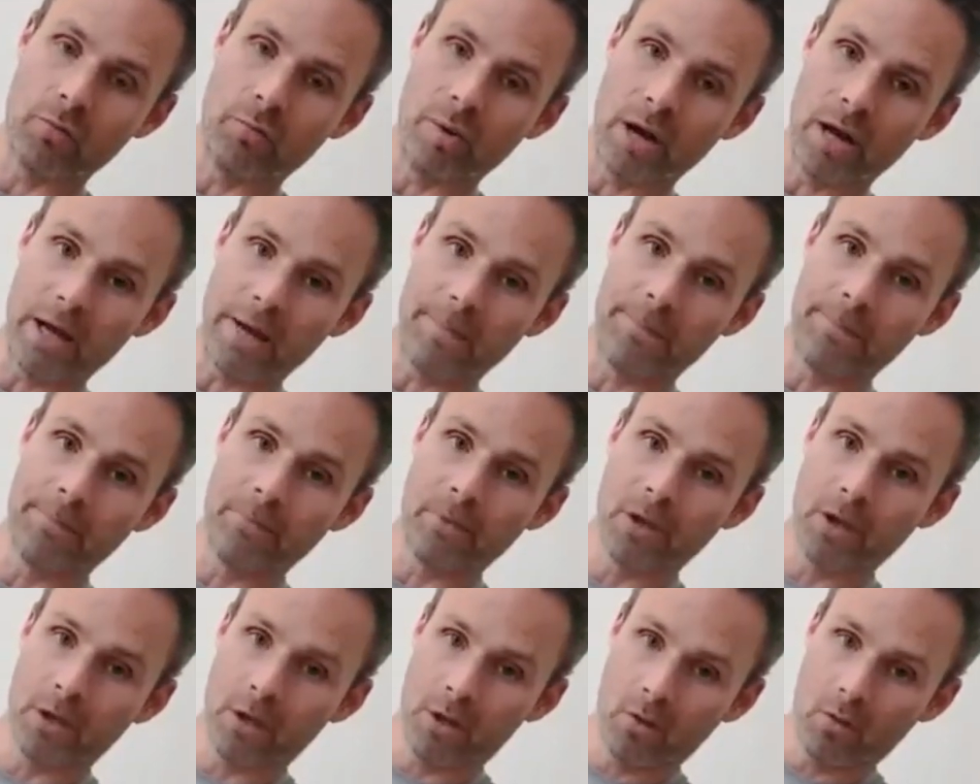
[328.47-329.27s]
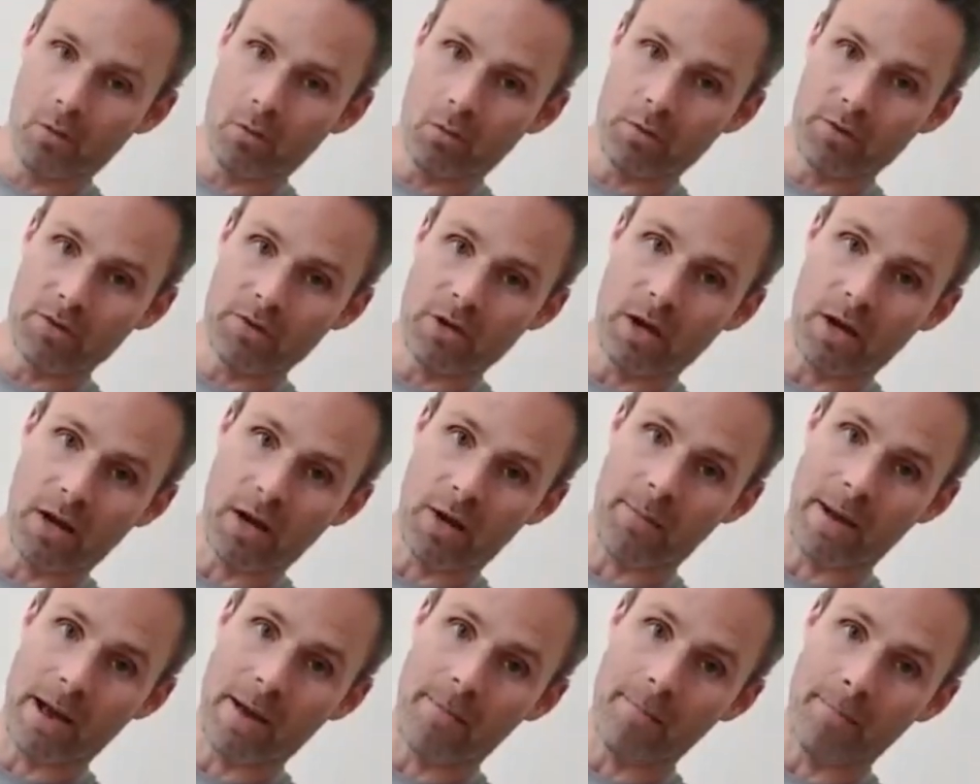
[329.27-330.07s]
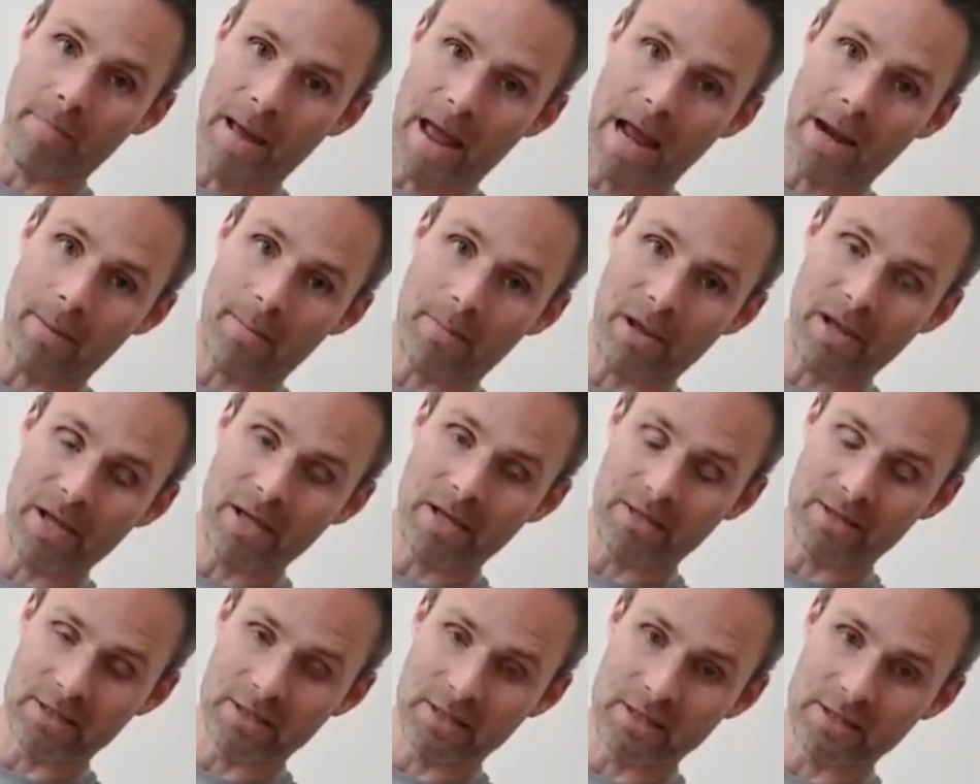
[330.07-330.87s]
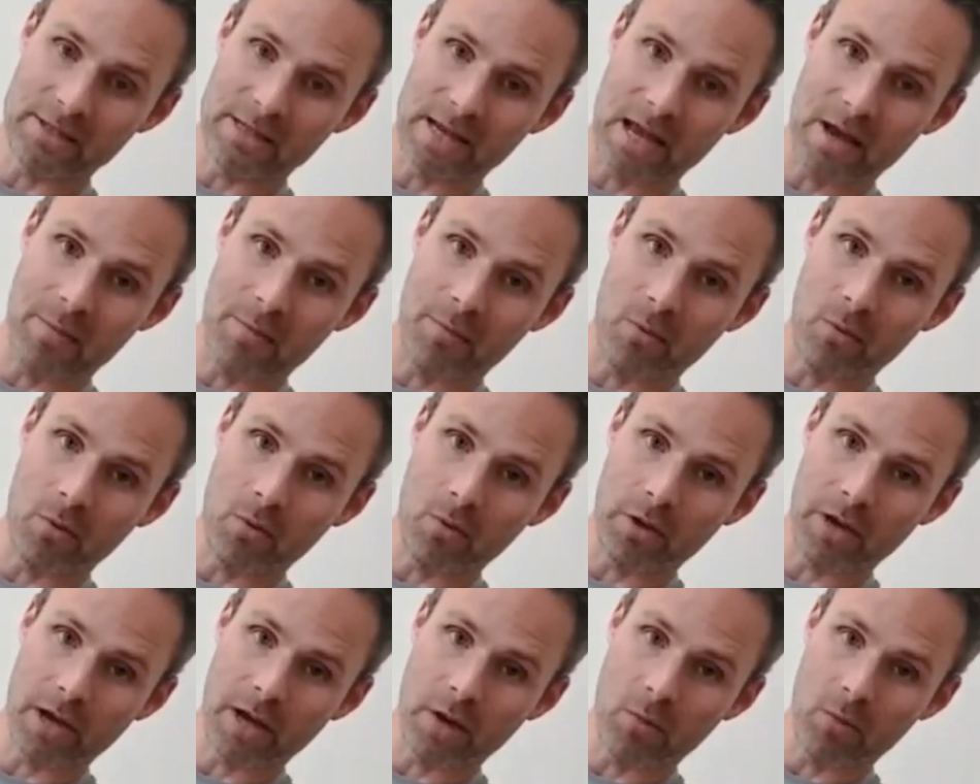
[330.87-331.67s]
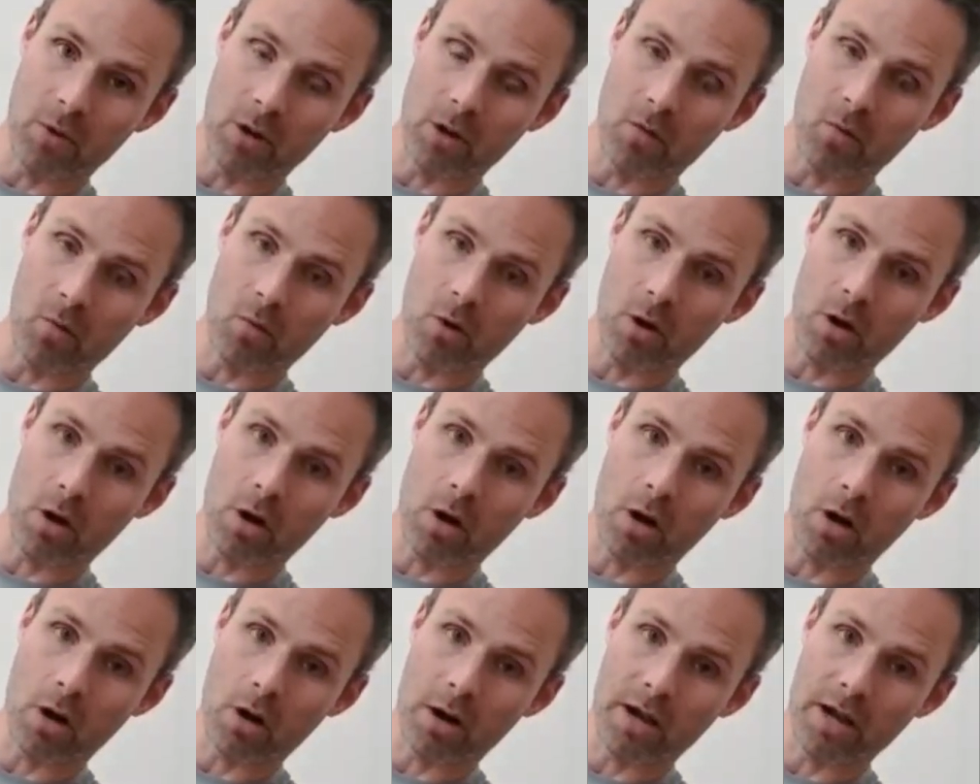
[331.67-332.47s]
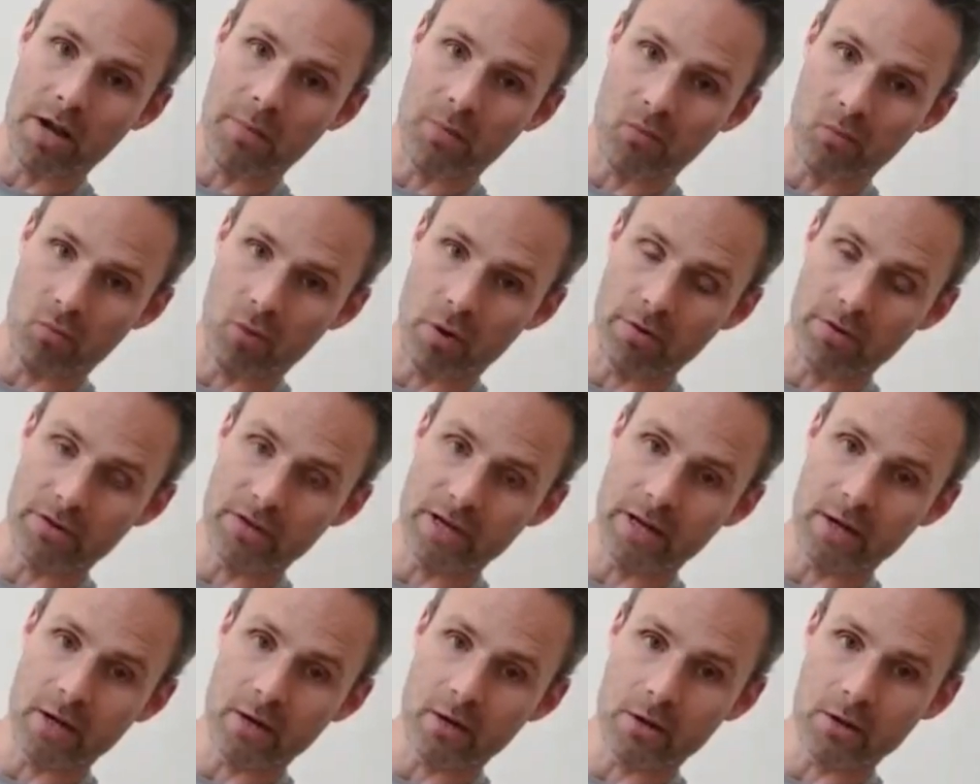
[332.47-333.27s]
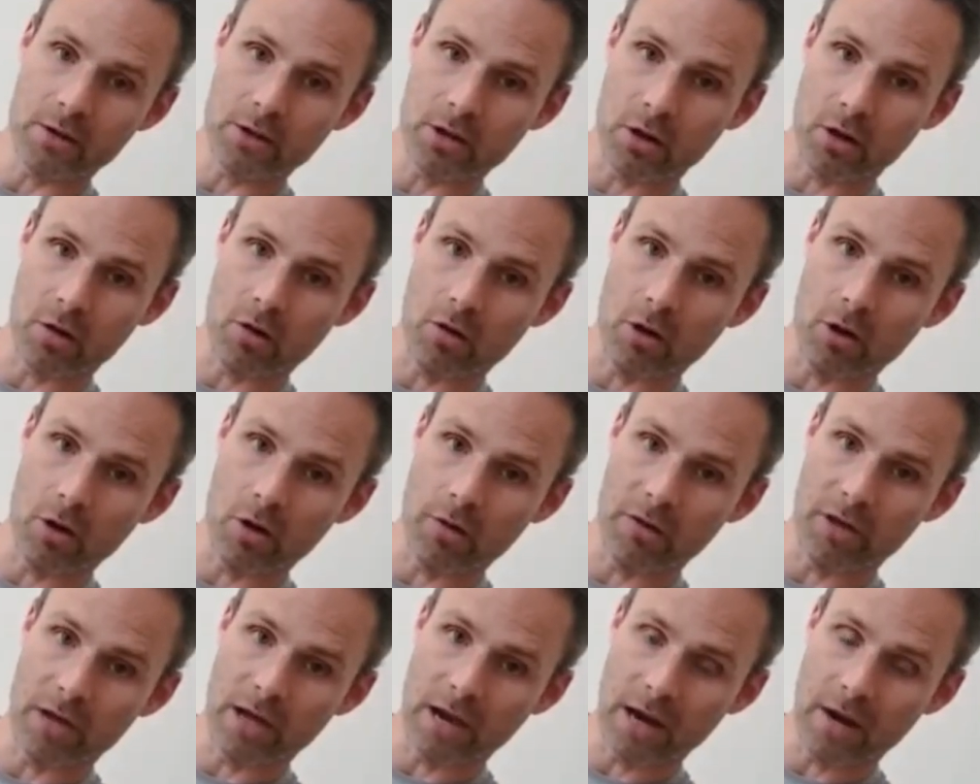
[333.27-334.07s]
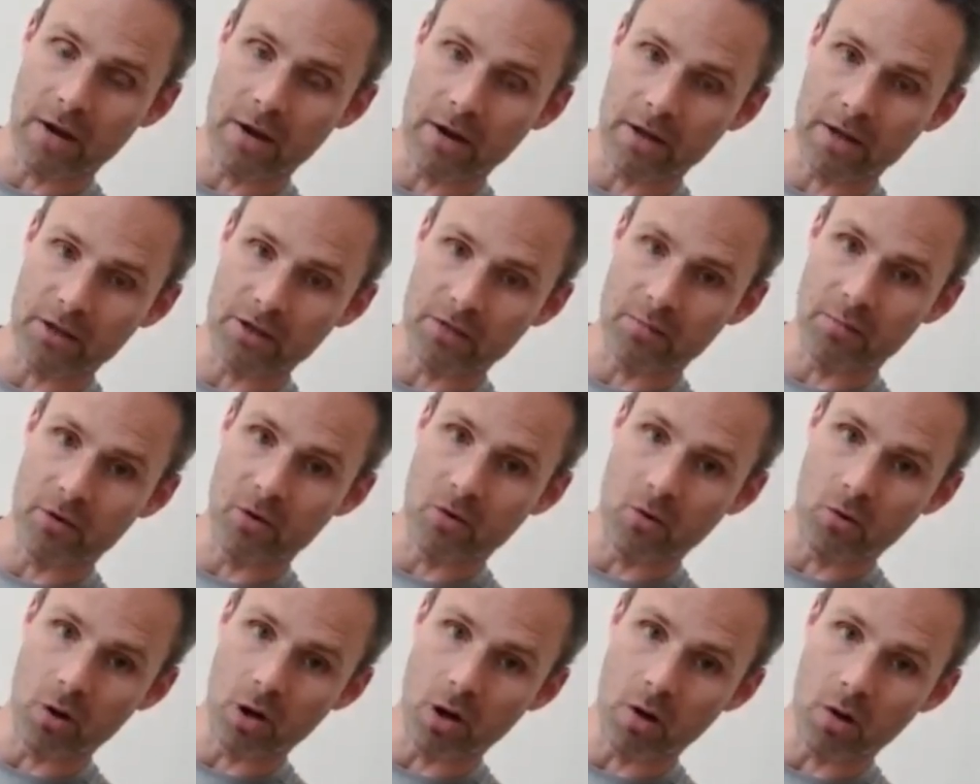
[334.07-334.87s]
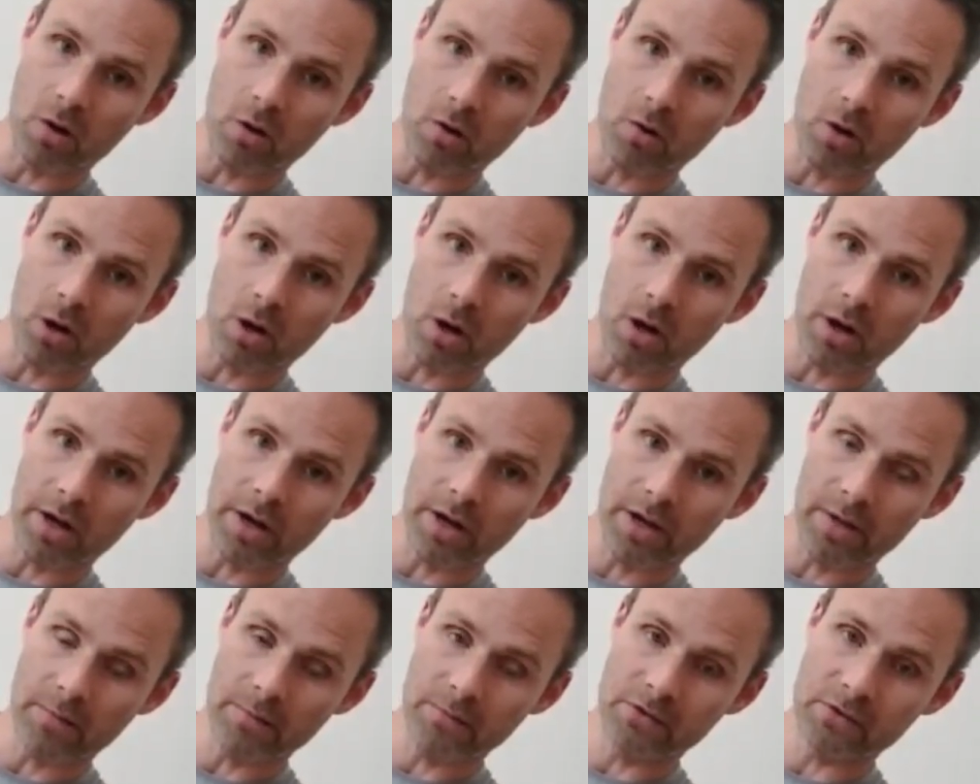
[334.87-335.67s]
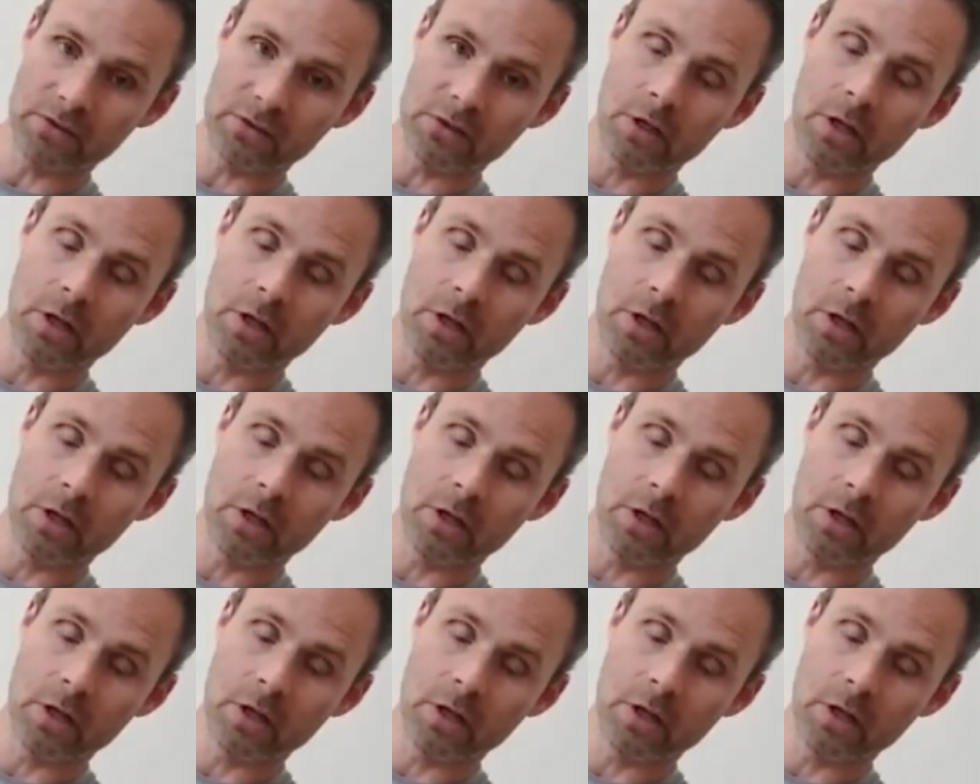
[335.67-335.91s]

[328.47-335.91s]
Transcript: But when we're talking about back pain as an example, okay, we're going to work on our hip rotators or the areas below our hips,